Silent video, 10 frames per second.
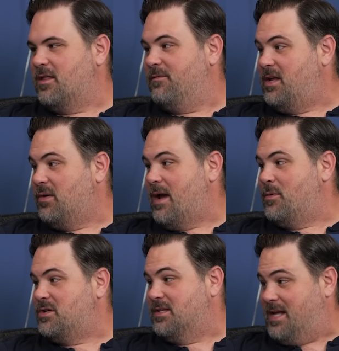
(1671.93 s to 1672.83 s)
the video game,
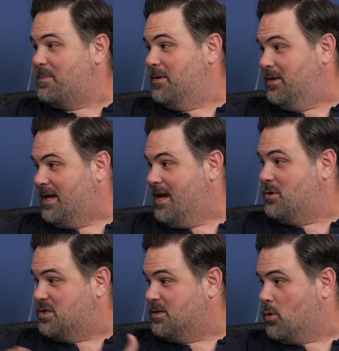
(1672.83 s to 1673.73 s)
which is a deck building game,
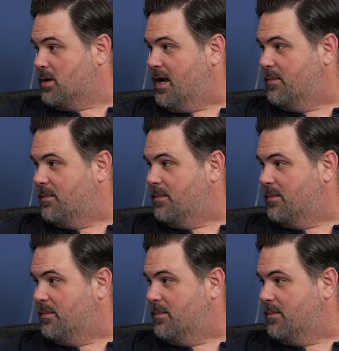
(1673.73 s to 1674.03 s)
yeah. which is a board game.